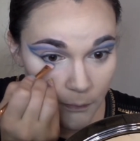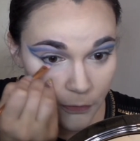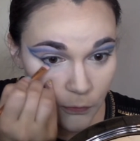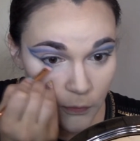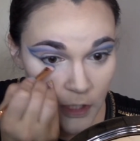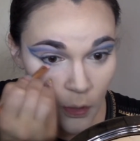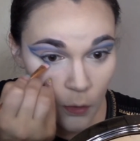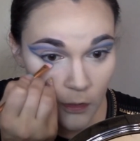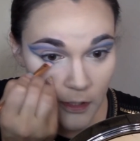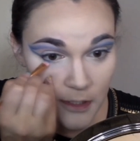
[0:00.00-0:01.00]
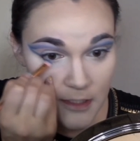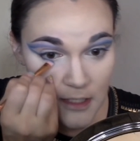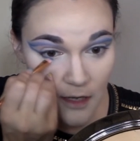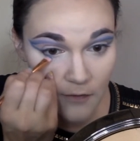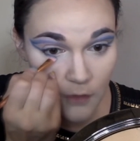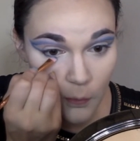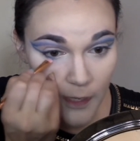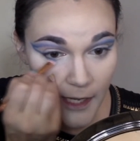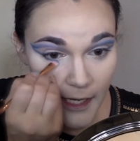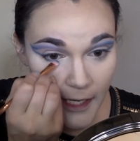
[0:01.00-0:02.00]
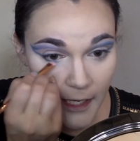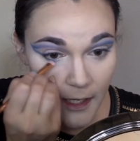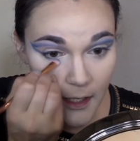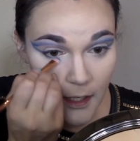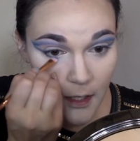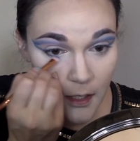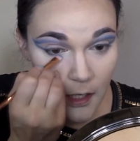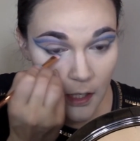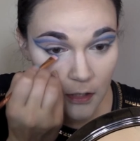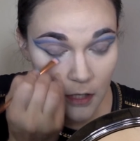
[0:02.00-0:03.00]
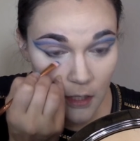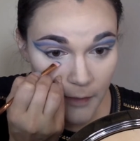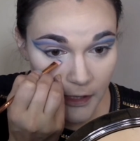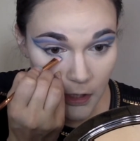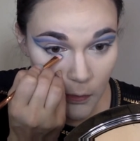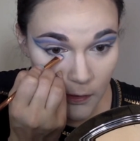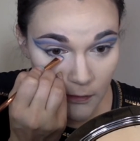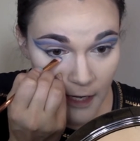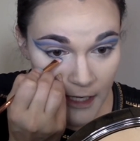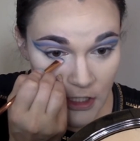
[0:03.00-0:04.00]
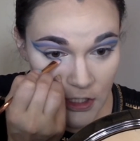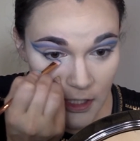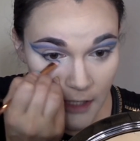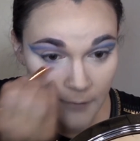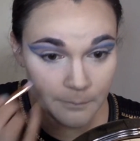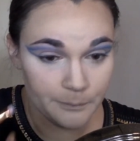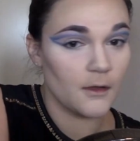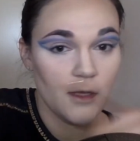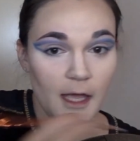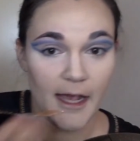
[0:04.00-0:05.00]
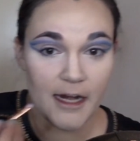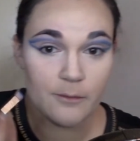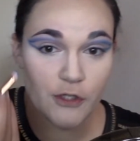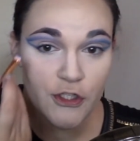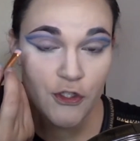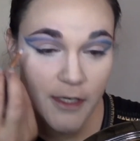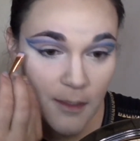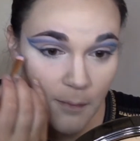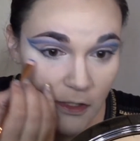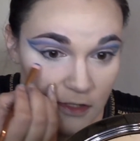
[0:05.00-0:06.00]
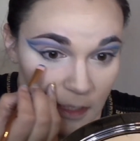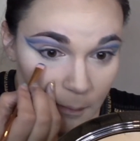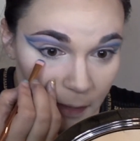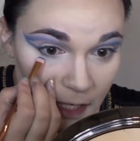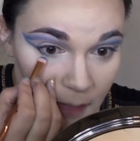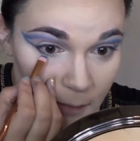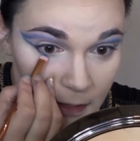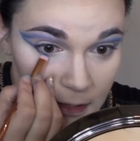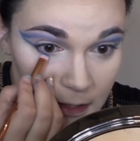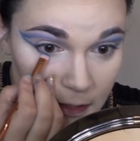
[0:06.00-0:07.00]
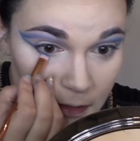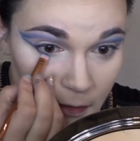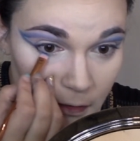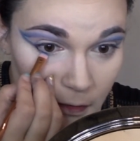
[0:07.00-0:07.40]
3/4 of the way along my lower lash line. And I'm just trying to build up pigment here.